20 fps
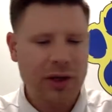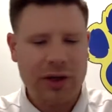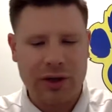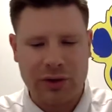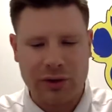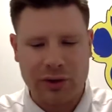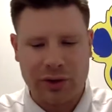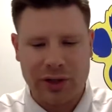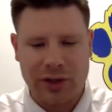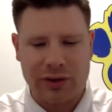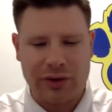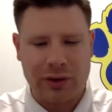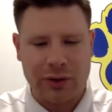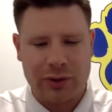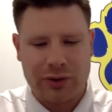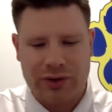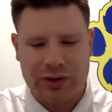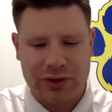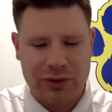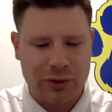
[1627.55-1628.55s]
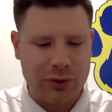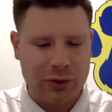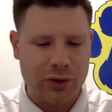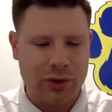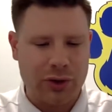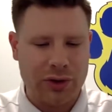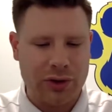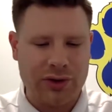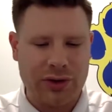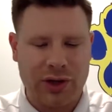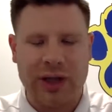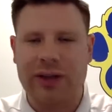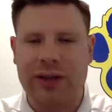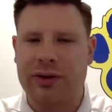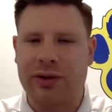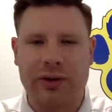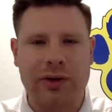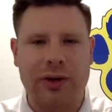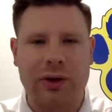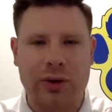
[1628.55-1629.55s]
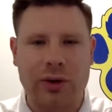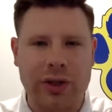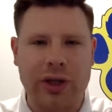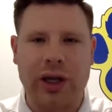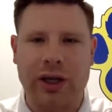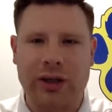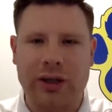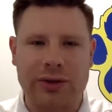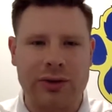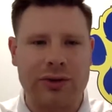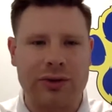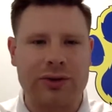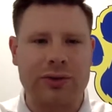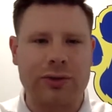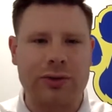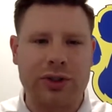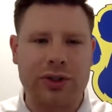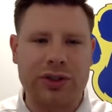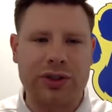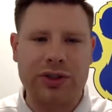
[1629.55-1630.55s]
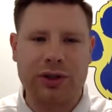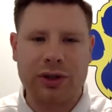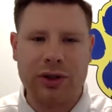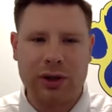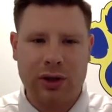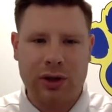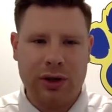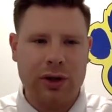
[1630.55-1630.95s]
you'll get those schools like the Holy Angels, which